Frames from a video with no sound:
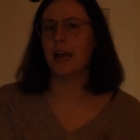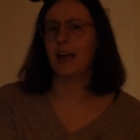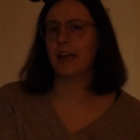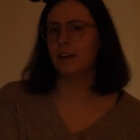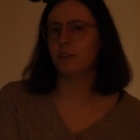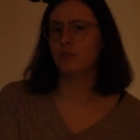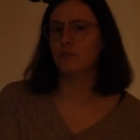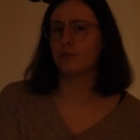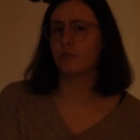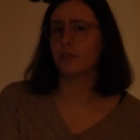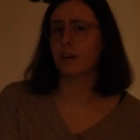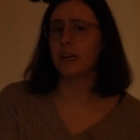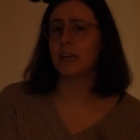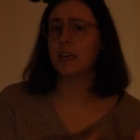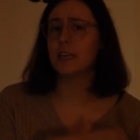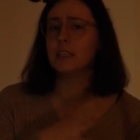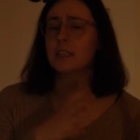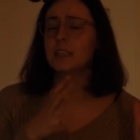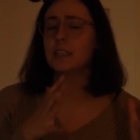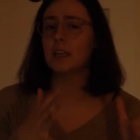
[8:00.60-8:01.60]

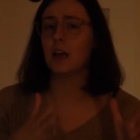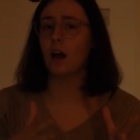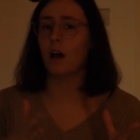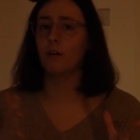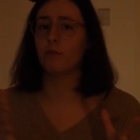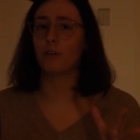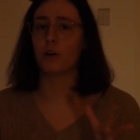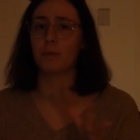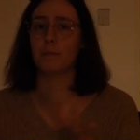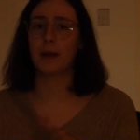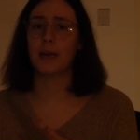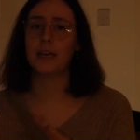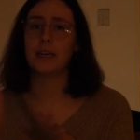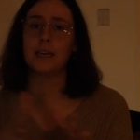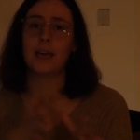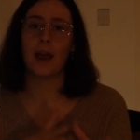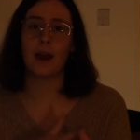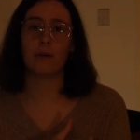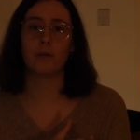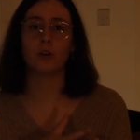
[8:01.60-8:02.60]
entries of our main
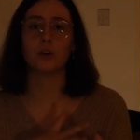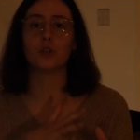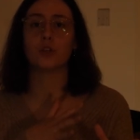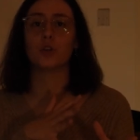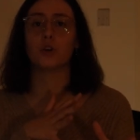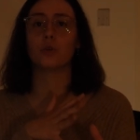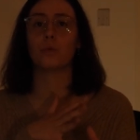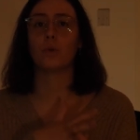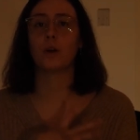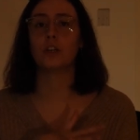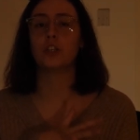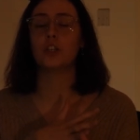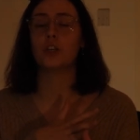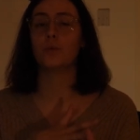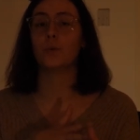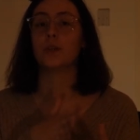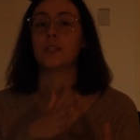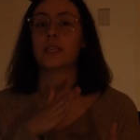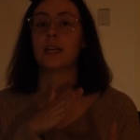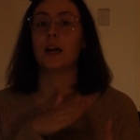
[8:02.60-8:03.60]
character when she
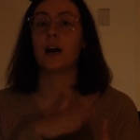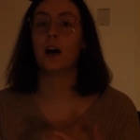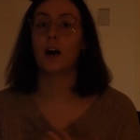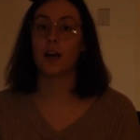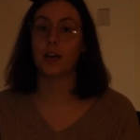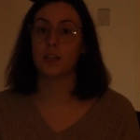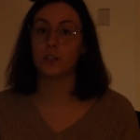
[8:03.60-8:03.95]
was in high